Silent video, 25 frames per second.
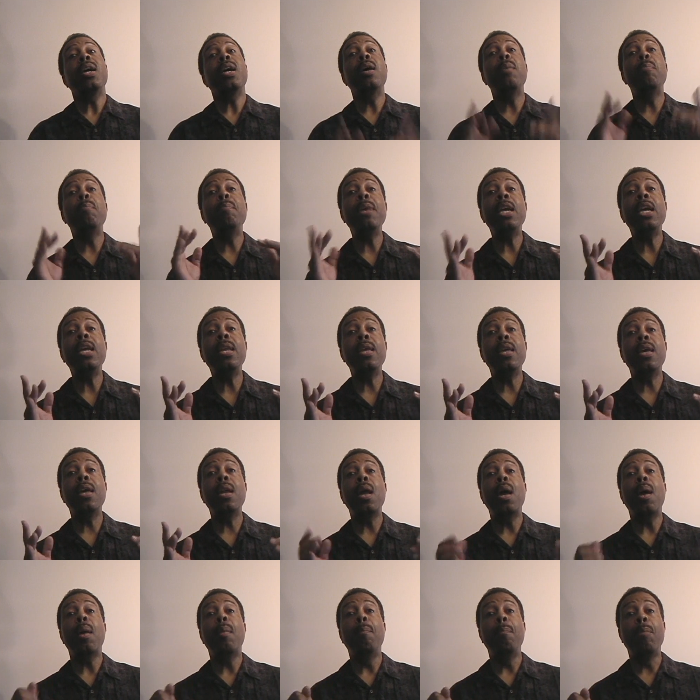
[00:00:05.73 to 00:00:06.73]

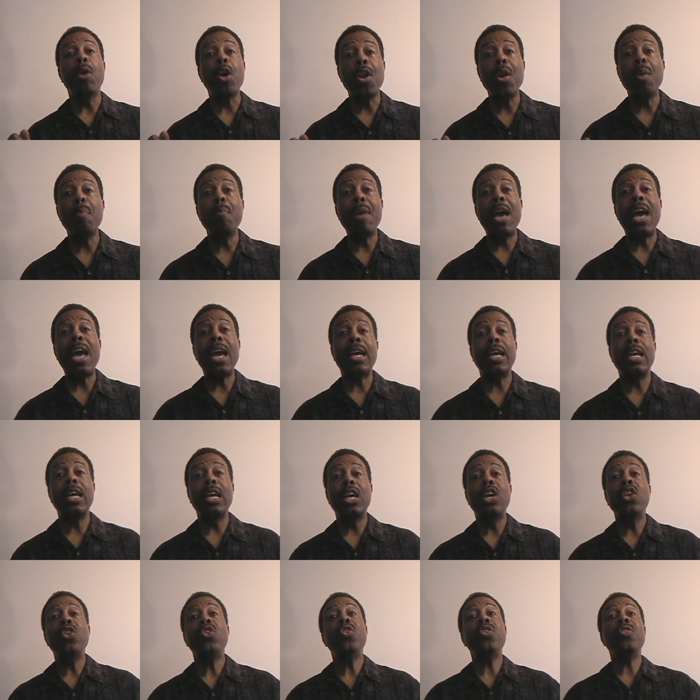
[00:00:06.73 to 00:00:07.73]
comedian Bernie Mac
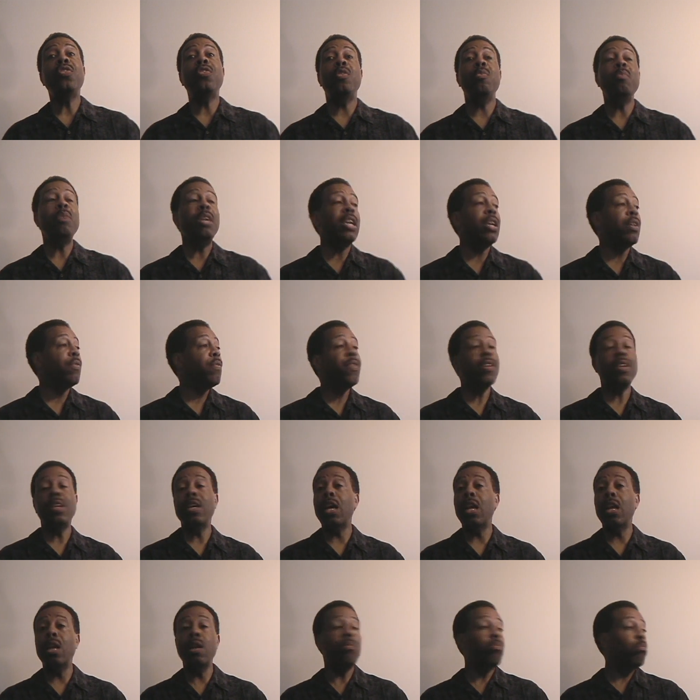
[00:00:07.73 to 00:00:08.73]
took some heat for
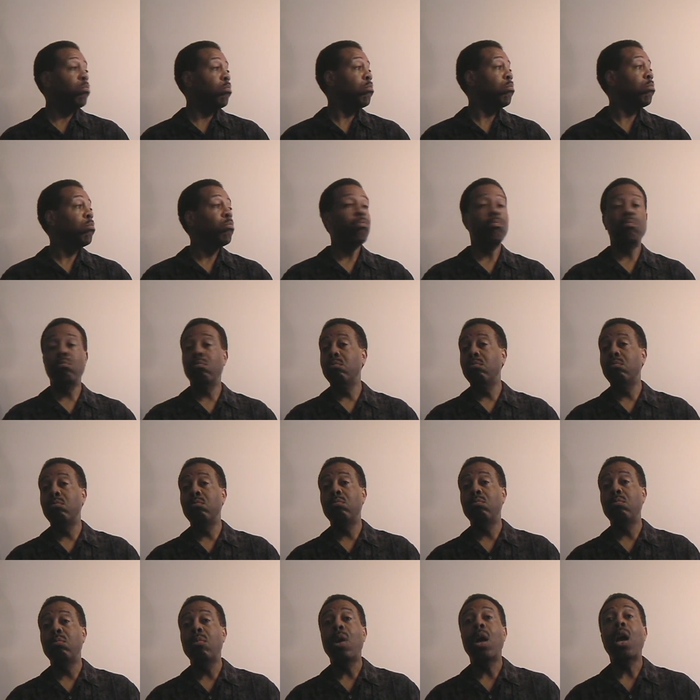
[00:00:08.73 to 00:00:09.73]
telling
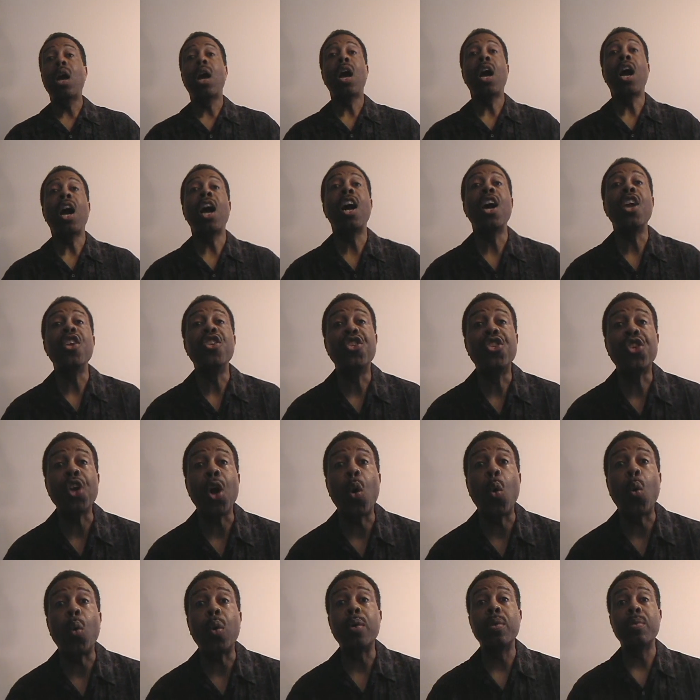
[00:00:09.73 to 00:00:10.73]
a
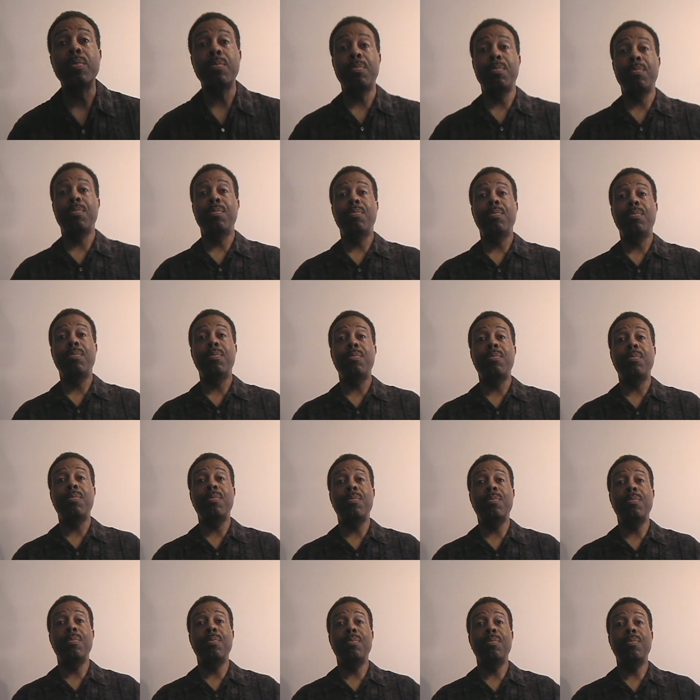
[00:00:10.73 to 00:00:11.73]
joke.
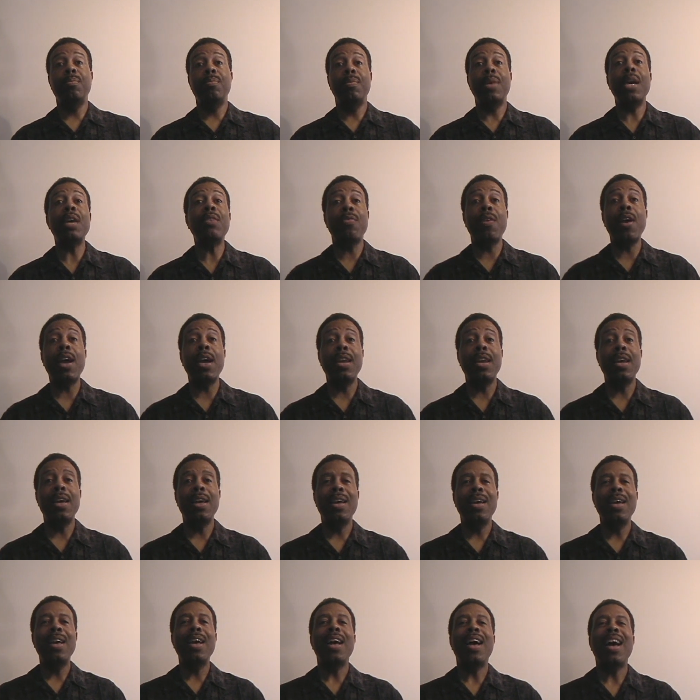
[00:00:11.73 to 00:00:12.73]
That's right.
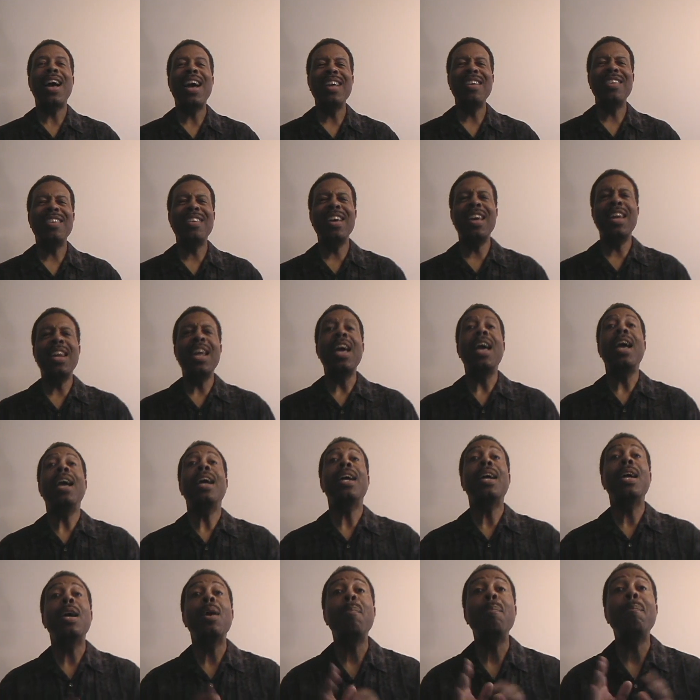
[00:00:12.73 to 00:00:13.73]
I said
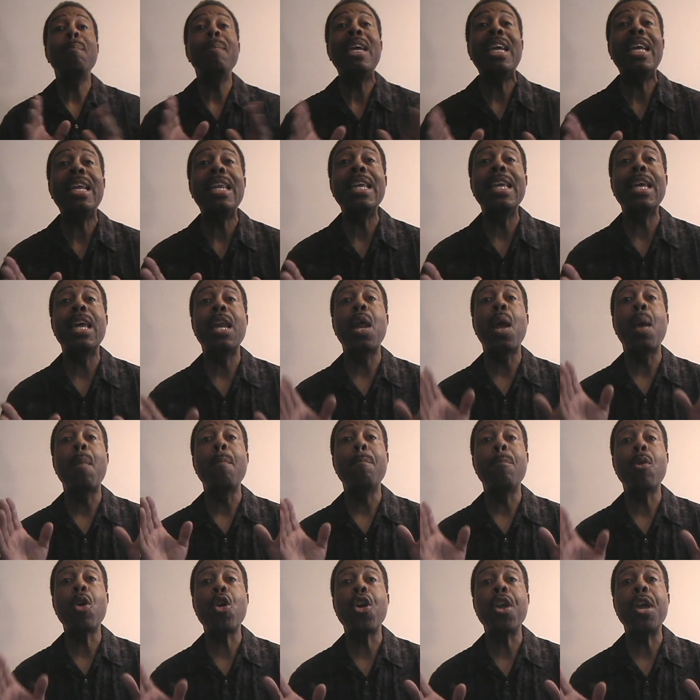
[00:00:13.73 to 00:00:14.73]
comedian
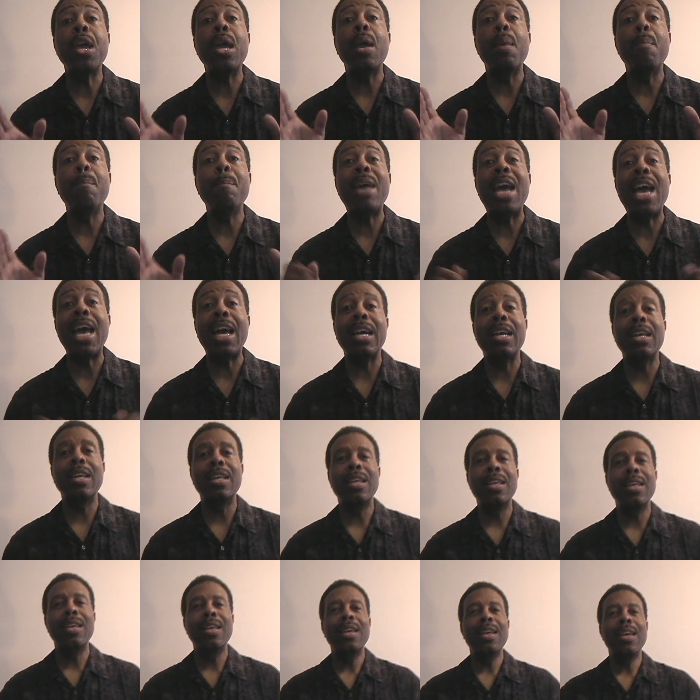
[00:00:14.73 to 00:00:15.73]
Bernie Mac.
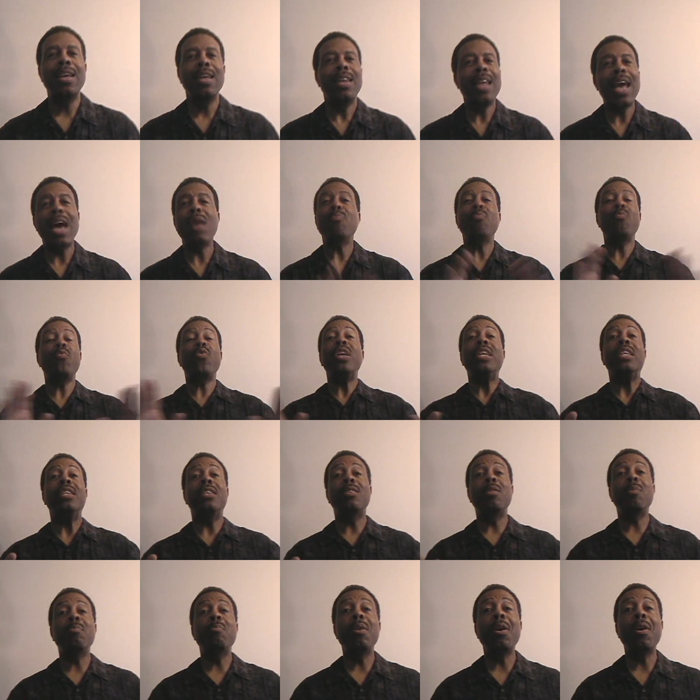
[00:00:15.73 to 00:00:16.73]
Not
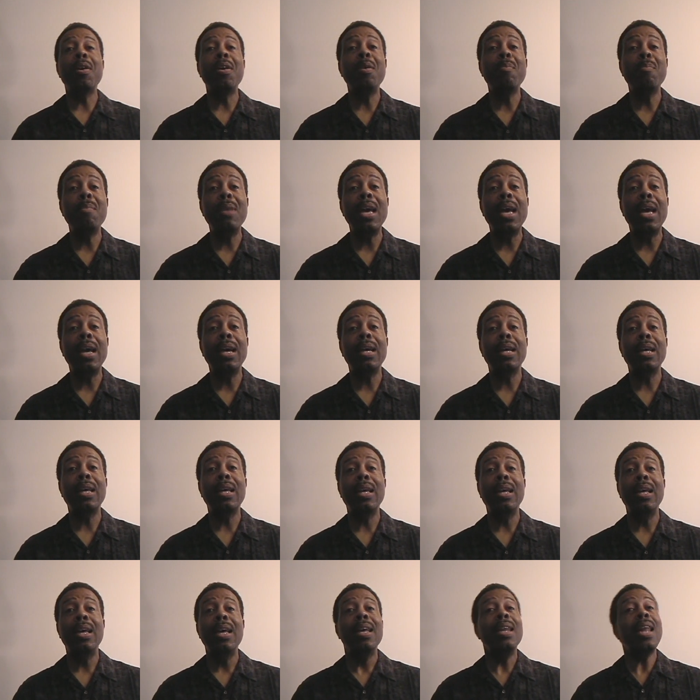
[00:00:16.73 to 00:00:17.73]
preacher Bernie Mac.
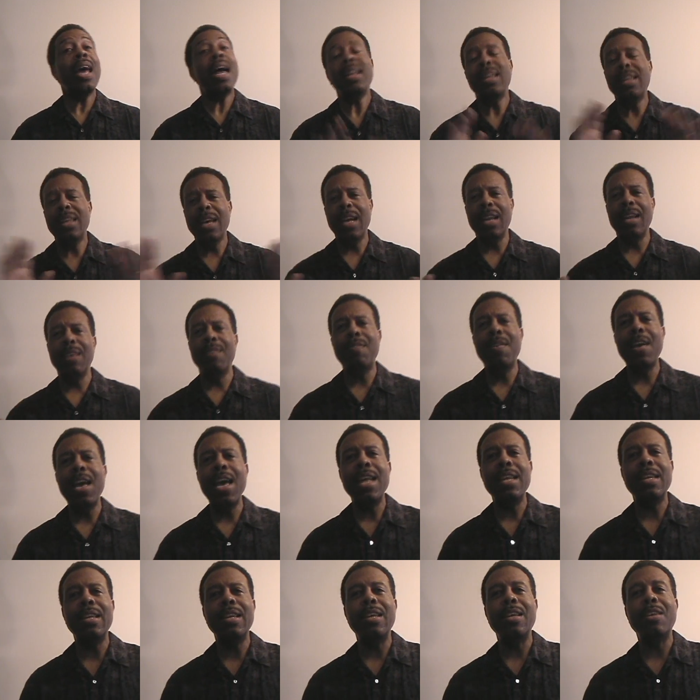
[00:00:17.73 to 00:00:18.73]
Not
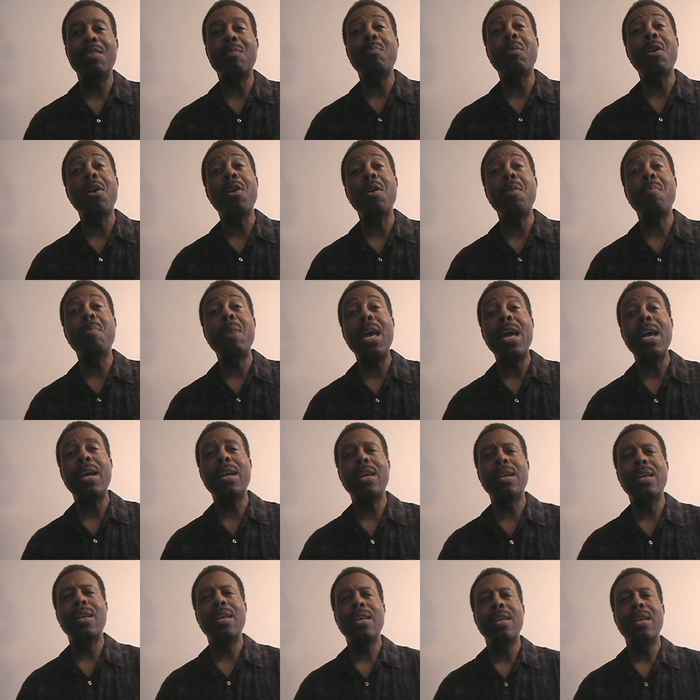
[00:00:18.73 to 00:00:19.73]
televangelist Bernie Mac.